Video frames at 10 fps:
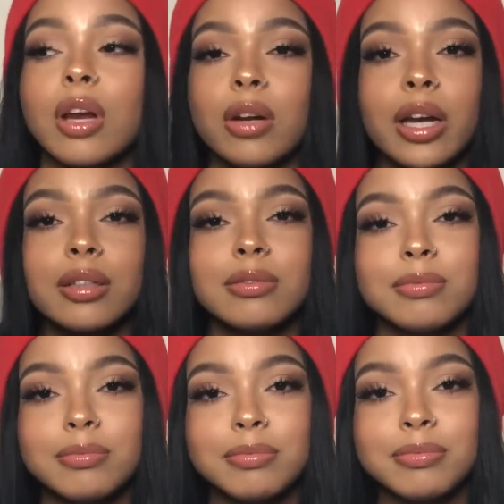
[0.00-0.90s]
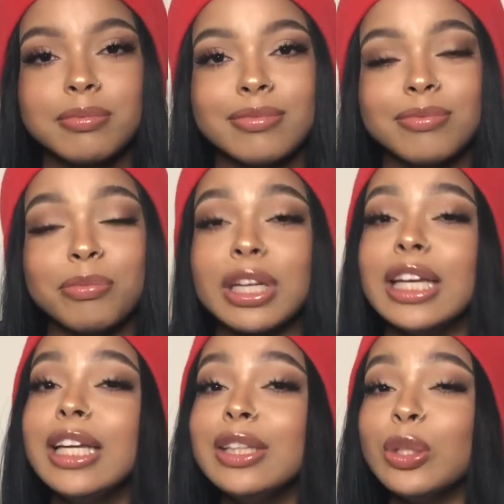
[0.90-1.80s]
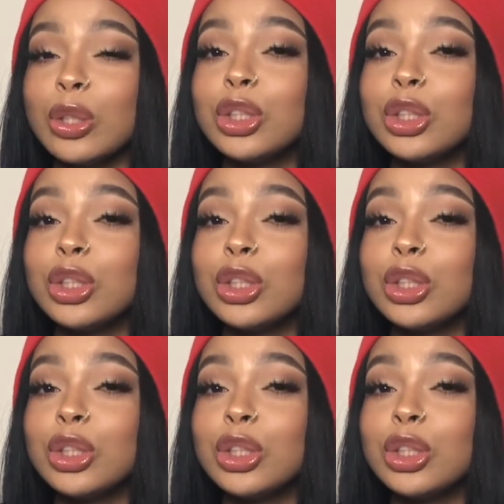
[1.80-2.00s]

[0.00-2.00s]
okay. But he looks